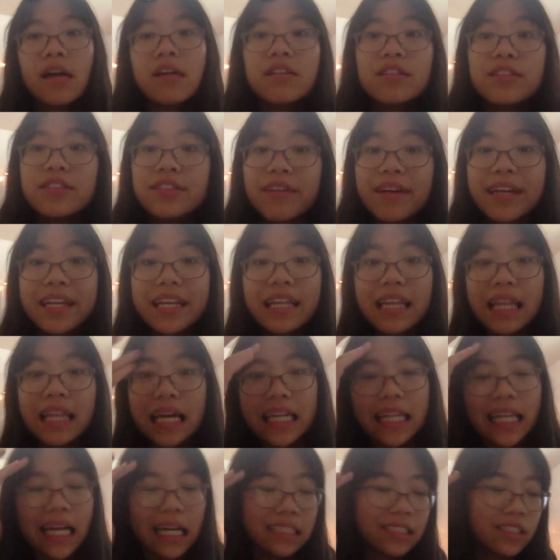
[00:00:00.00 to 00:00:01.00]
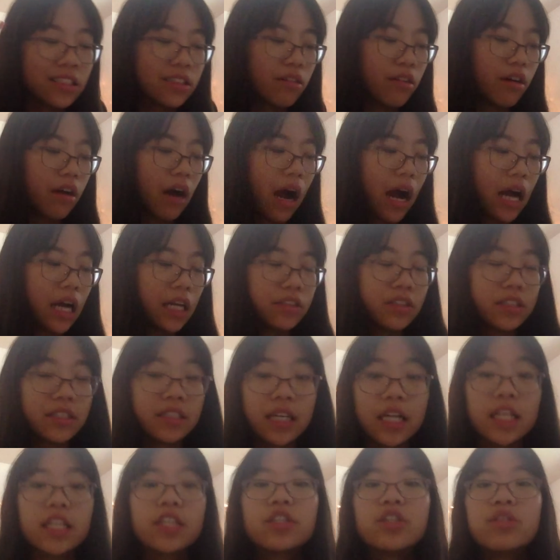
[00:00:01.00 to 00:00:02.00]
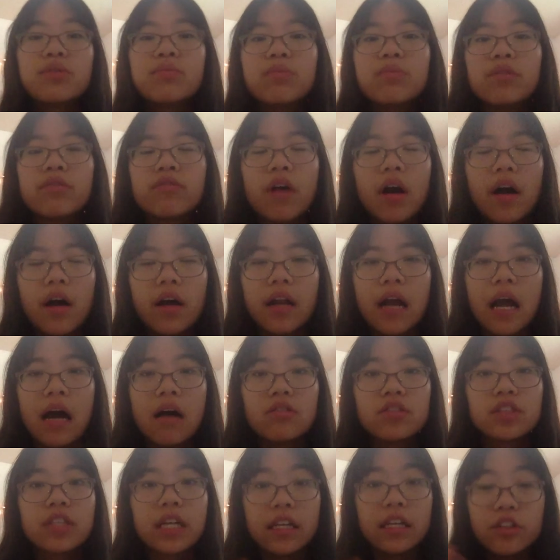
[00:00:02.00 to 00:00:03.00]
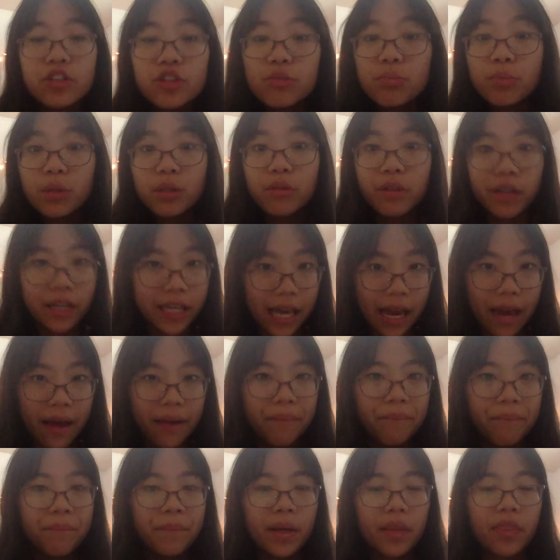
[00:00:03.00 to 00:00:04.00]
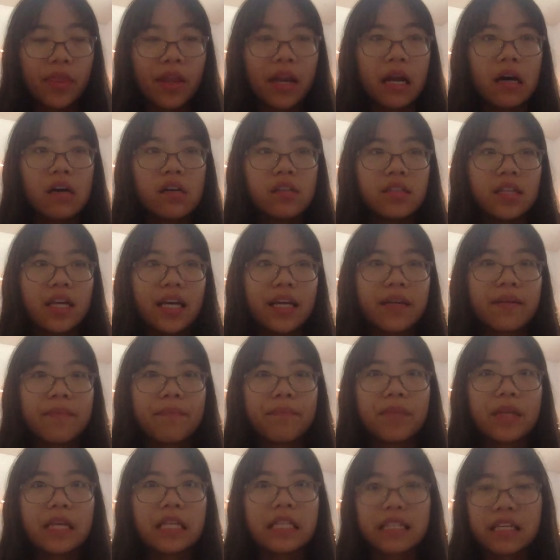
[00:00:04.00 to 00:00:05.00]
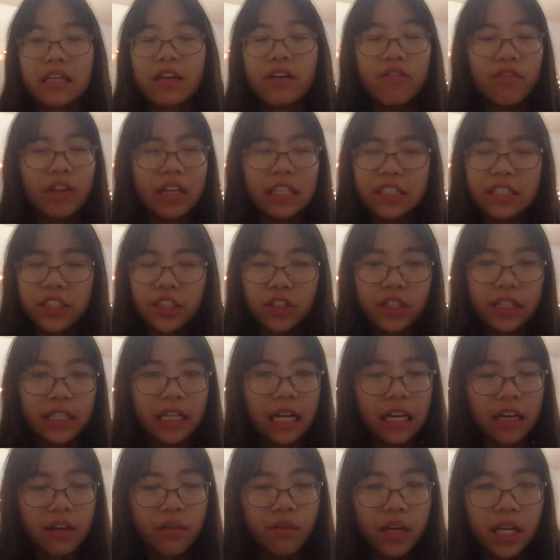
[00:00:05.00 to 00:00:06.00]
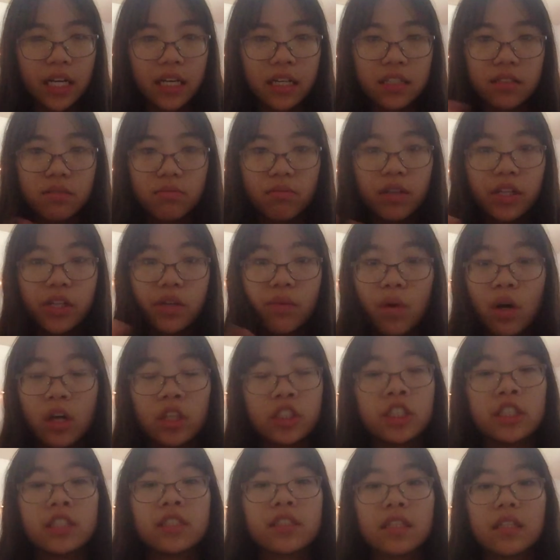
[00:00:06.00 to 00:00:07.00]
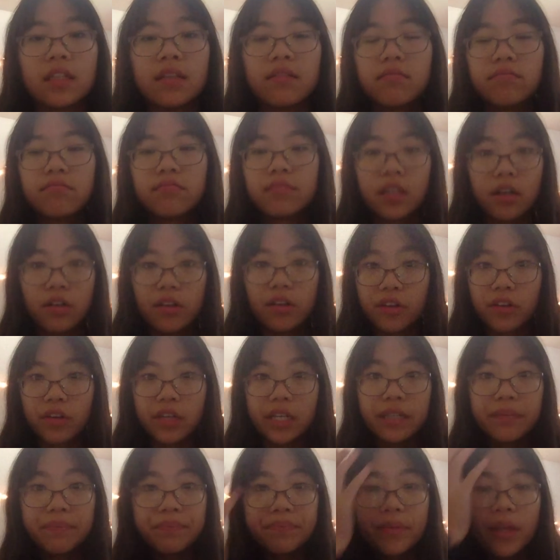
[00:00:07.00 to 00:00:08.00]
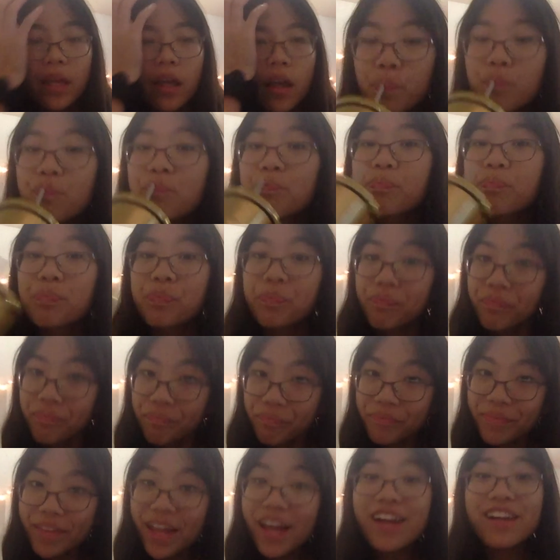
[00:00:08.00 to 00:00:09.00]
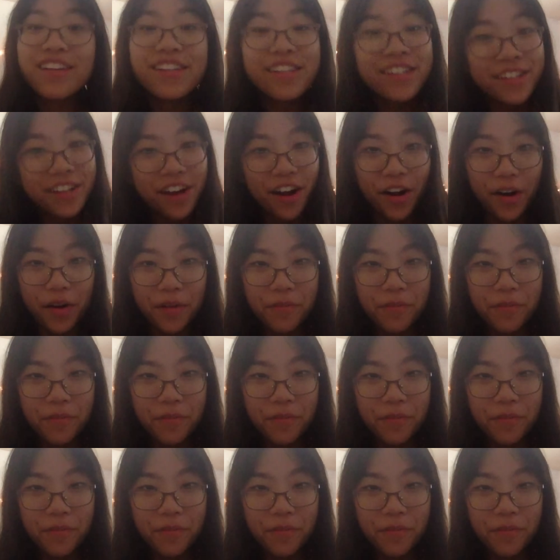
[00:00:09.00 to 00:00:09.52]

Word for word: So I didn't like that, so I decided to move on. I was gonna do blue again, but then I was like, it's gonna fade to green anyway because when you wash it, it's gonna go to green. So